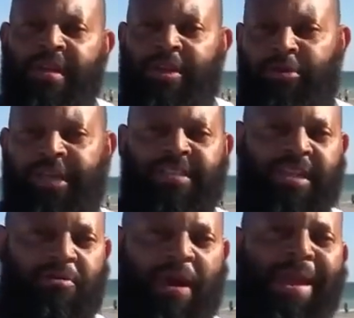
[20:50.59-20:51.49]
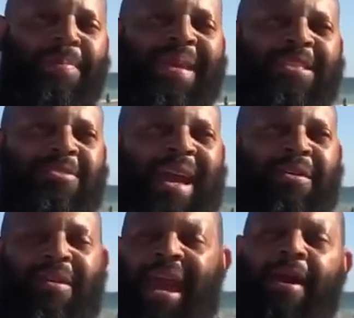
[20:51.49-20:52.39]
Cretes and Arabians. You
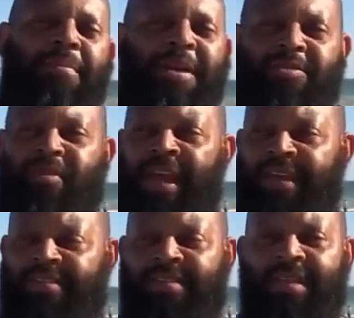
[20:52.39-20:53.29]
got Arab Israelites.